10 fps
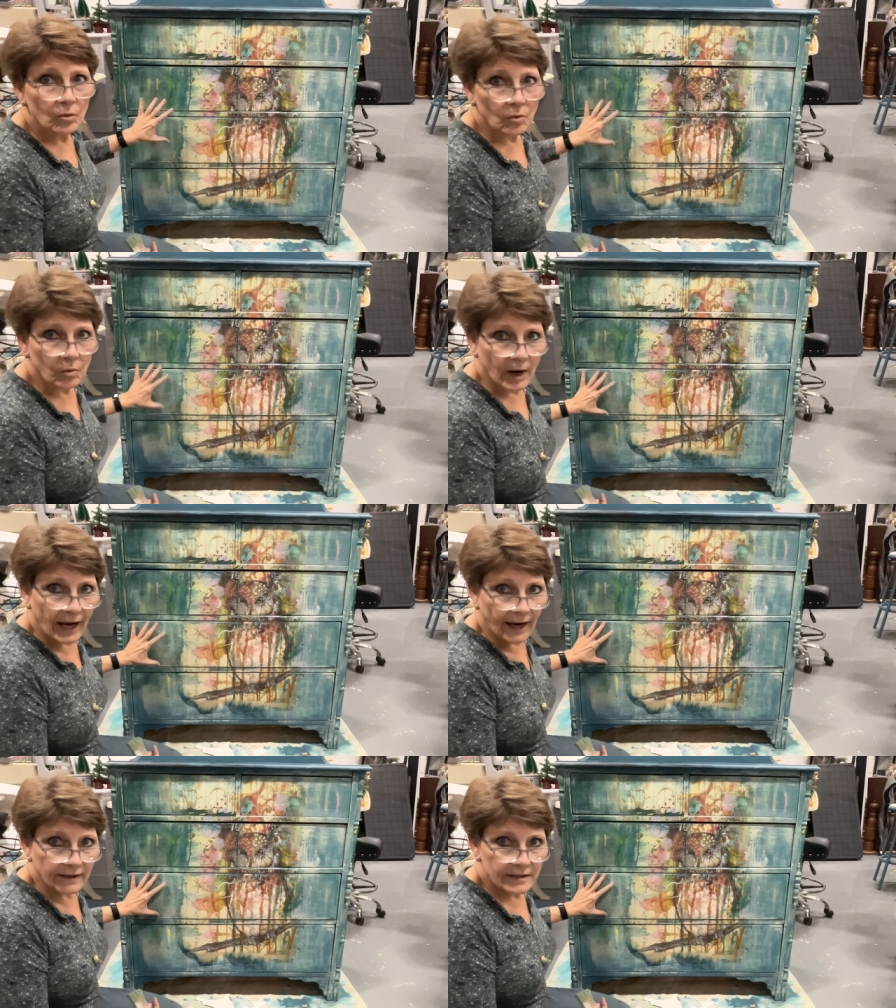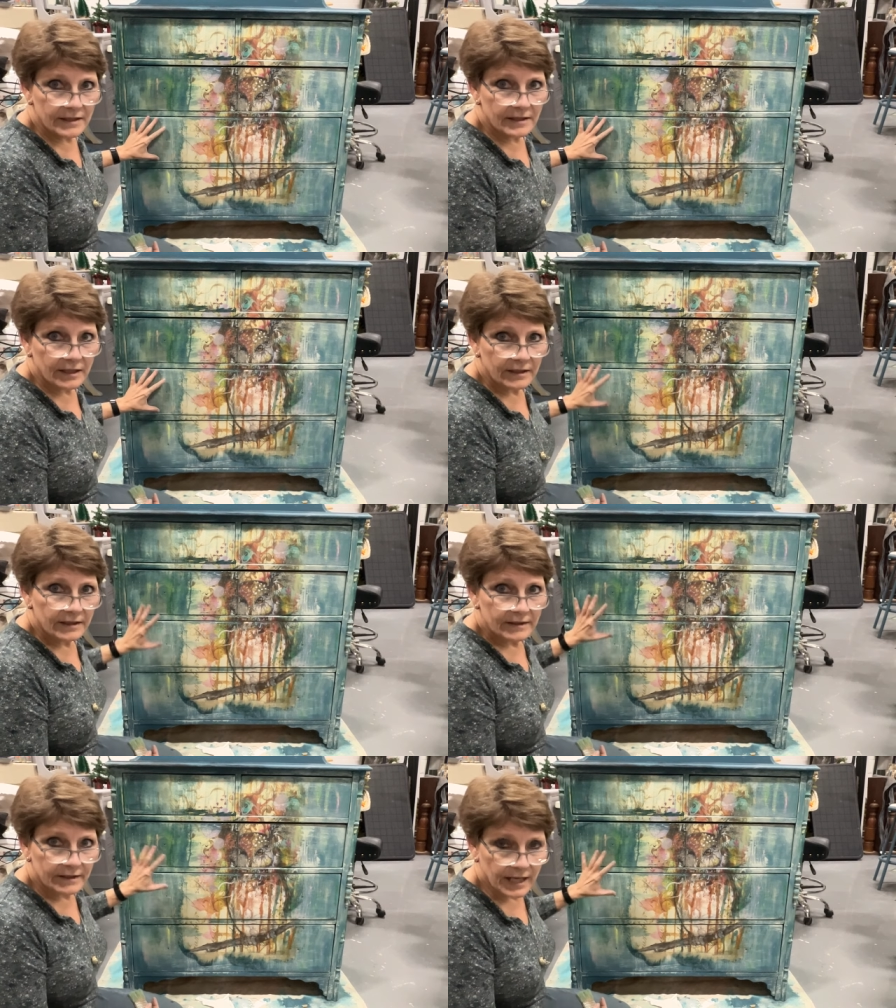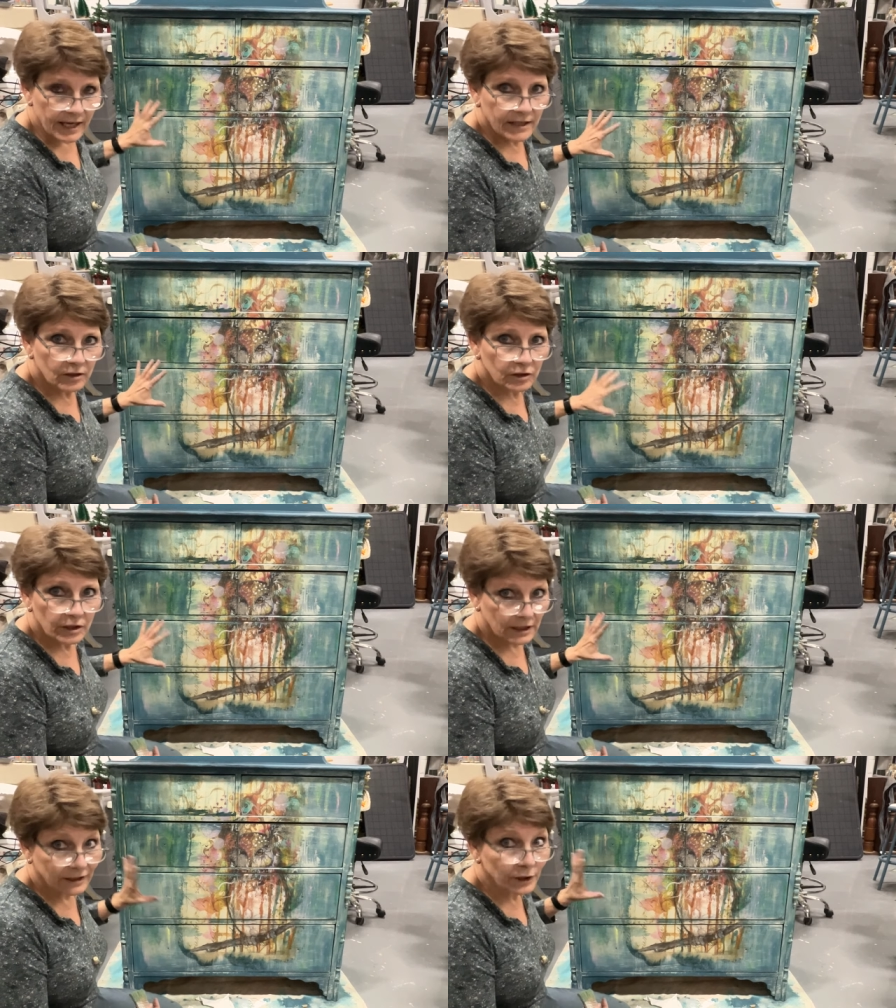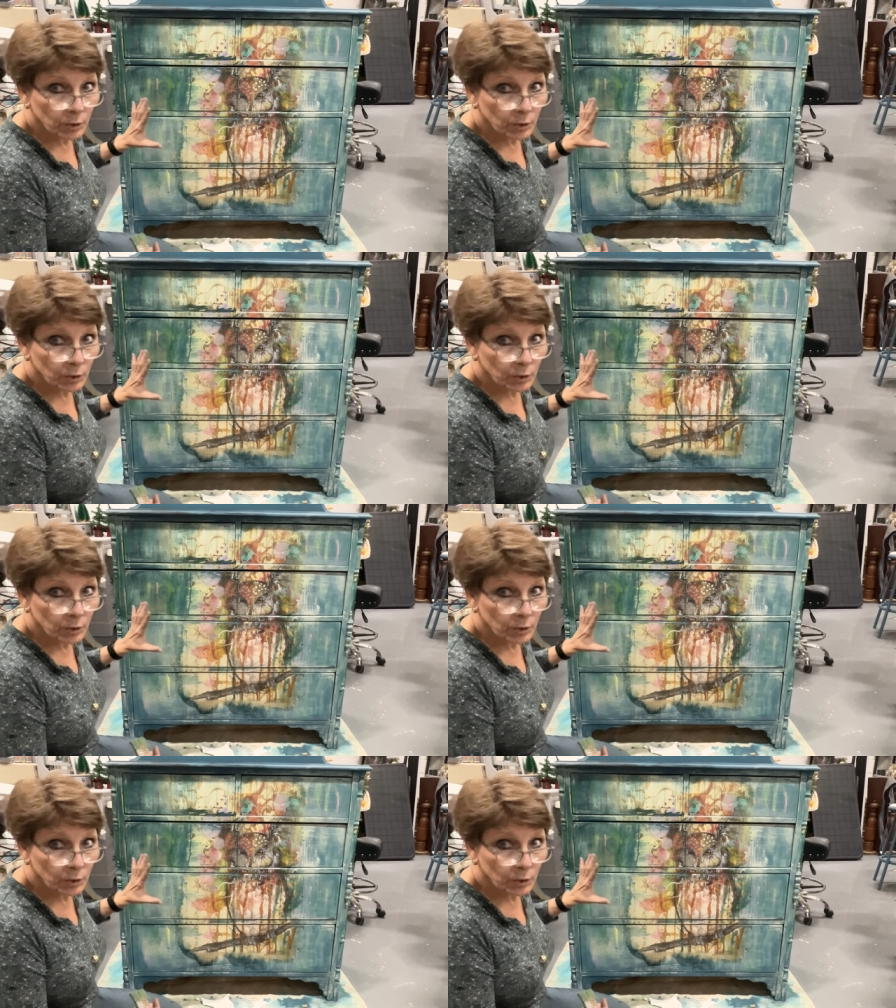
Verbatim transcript: waxed, take a look, clear